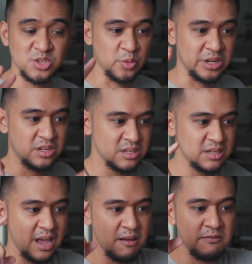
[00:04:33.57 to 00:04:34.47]
so it
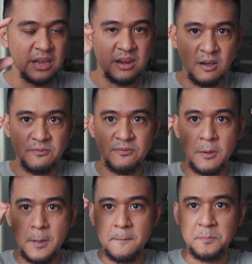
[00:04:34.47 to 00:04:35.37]
doesn't have enough
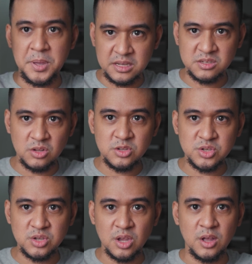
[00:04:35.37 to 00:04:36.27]

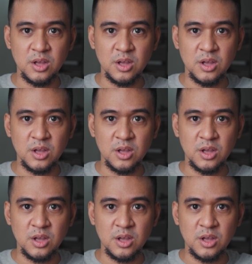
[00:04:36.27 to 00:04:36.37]
pixels